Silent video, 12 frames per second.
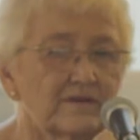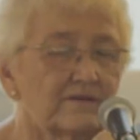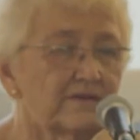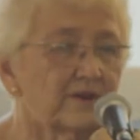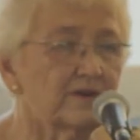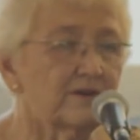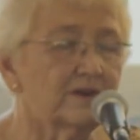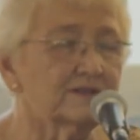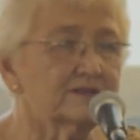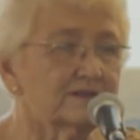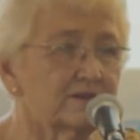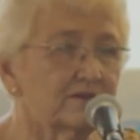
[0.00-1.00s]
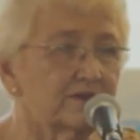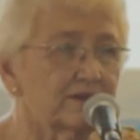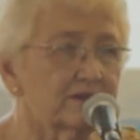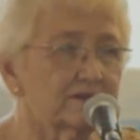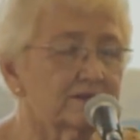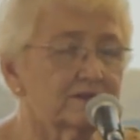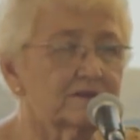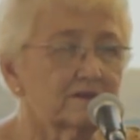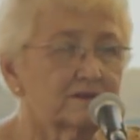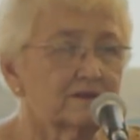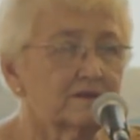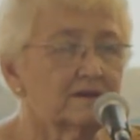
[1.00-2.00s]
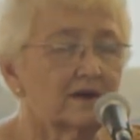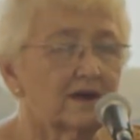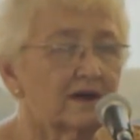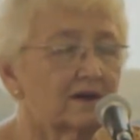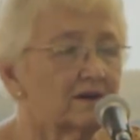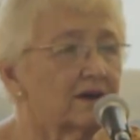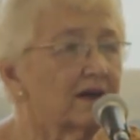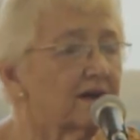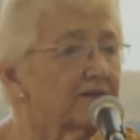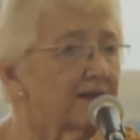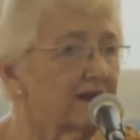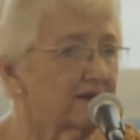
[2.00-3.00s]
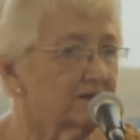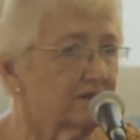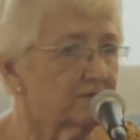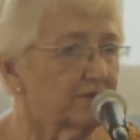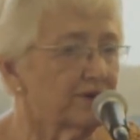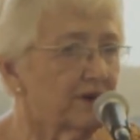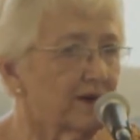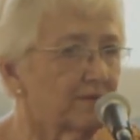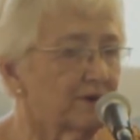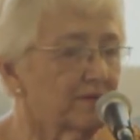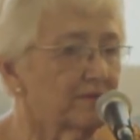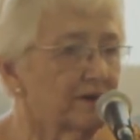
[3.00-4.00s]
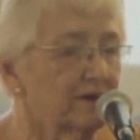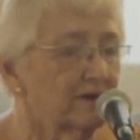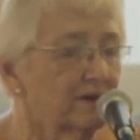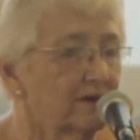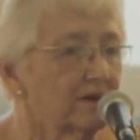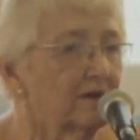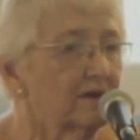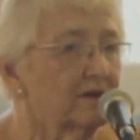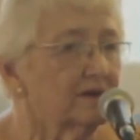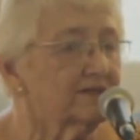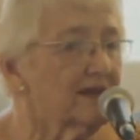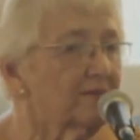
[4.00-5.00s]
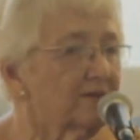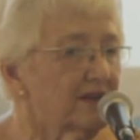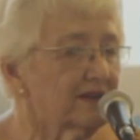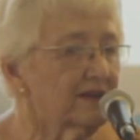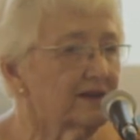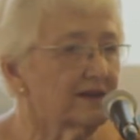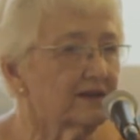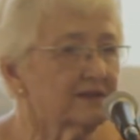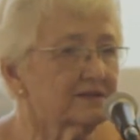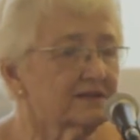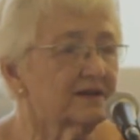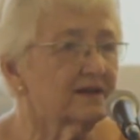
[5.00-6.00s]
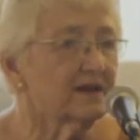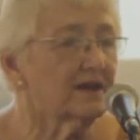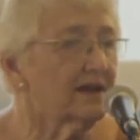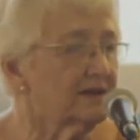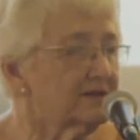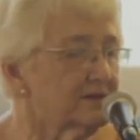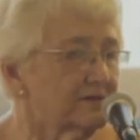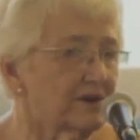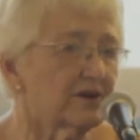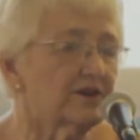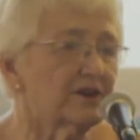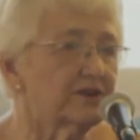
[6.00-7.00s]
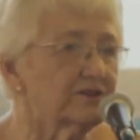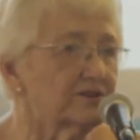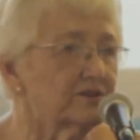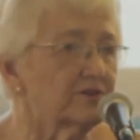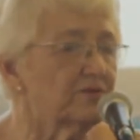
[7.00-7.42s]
very serious health hazard problem. Septic tanks had started to